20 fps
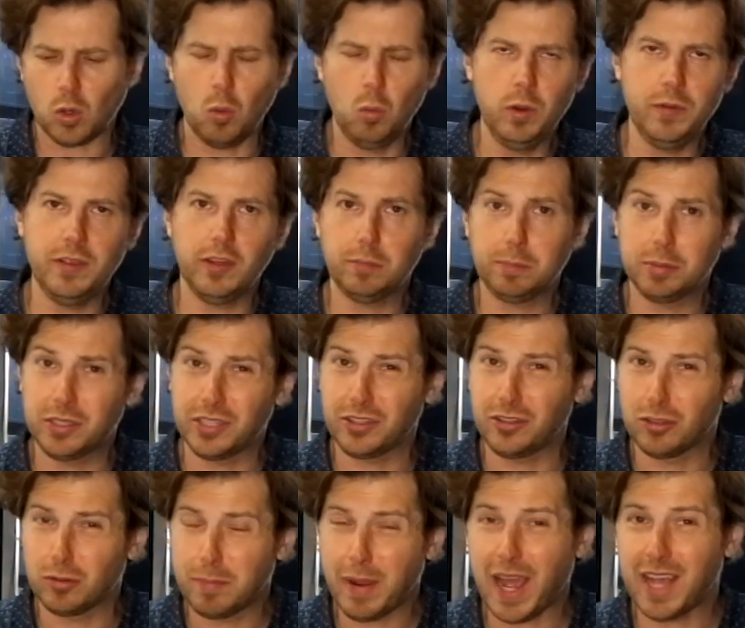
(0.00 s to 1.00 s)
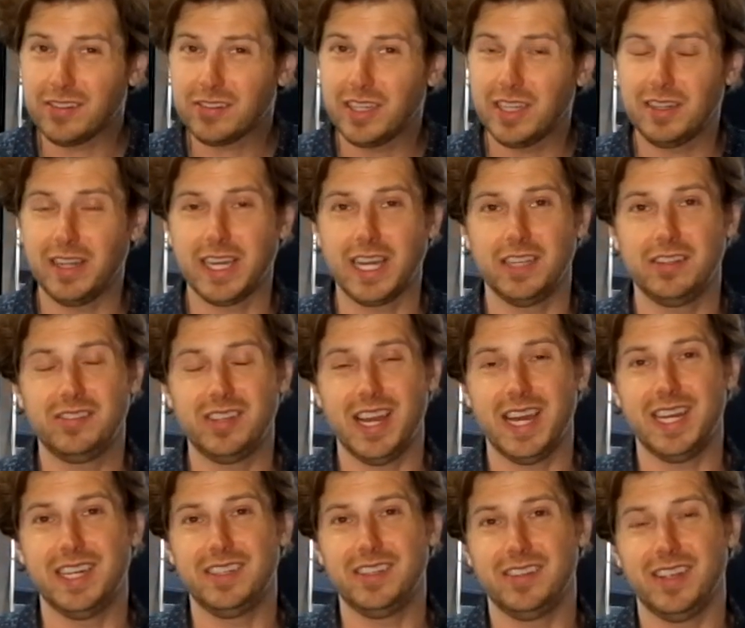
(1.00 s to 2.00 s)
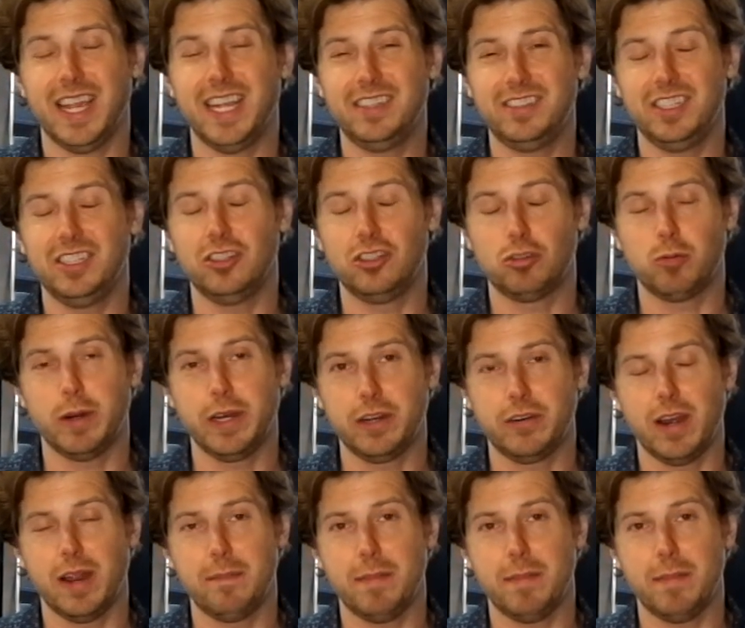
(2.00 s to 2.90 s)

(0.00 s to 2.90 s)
With this particular basket, like I said, it is 18 to 20 gram